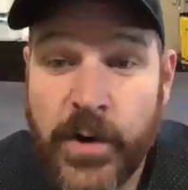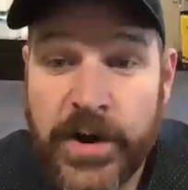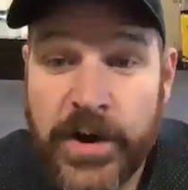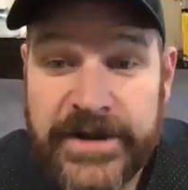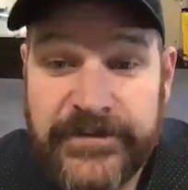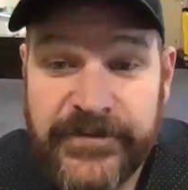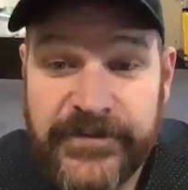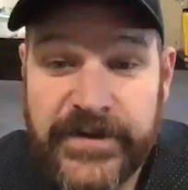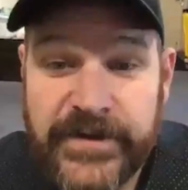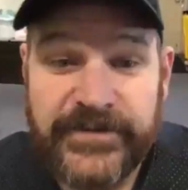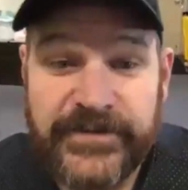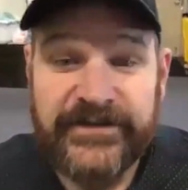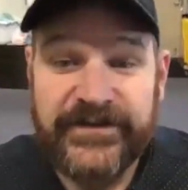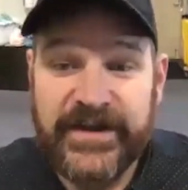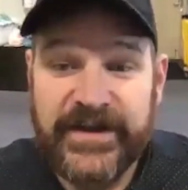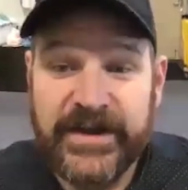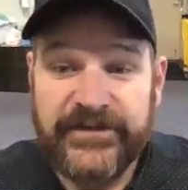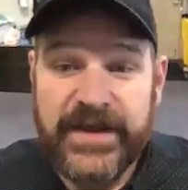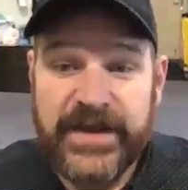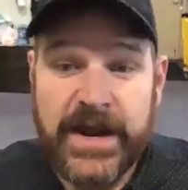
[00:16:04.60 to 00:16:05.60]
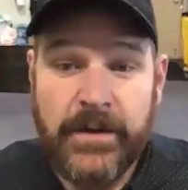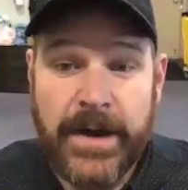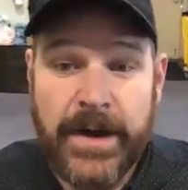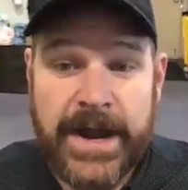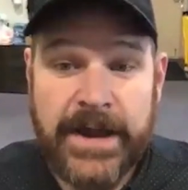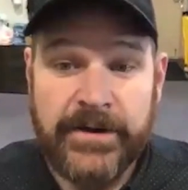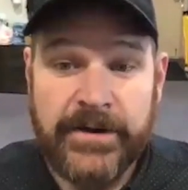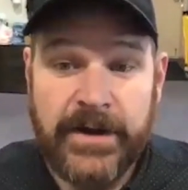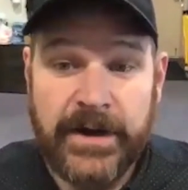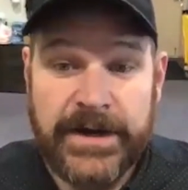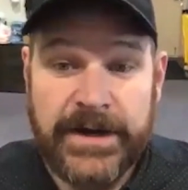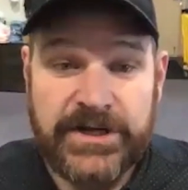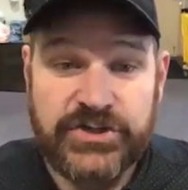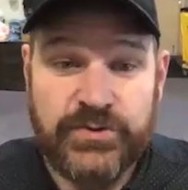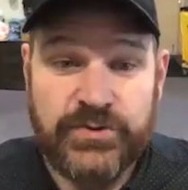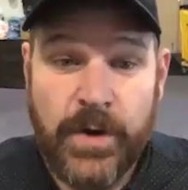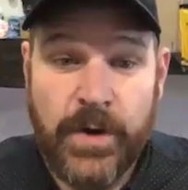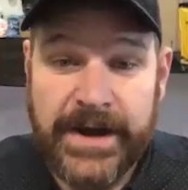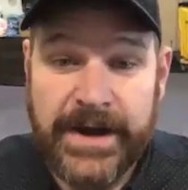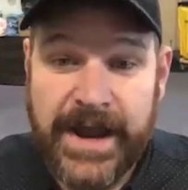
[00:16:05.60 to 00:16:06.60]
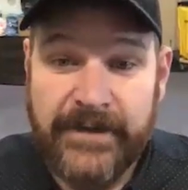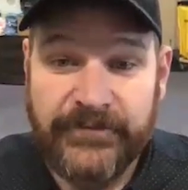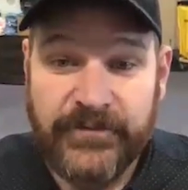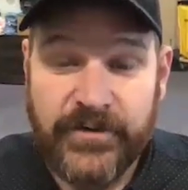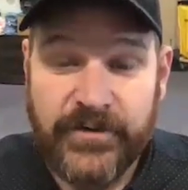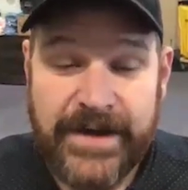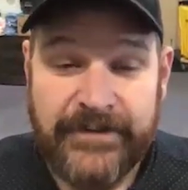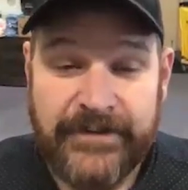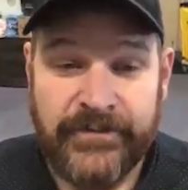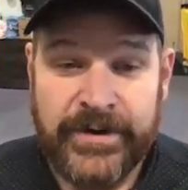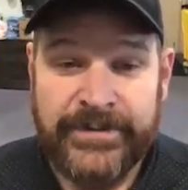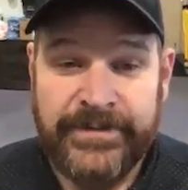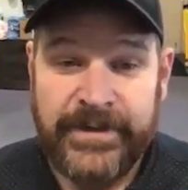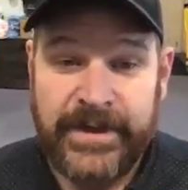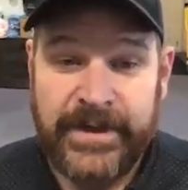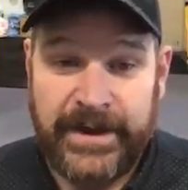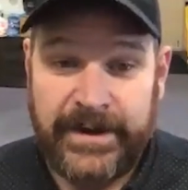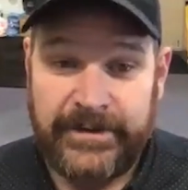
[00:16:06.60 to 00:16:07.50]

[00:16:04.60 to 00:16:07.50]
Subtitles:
40, 50, 60 grand on each one after everything.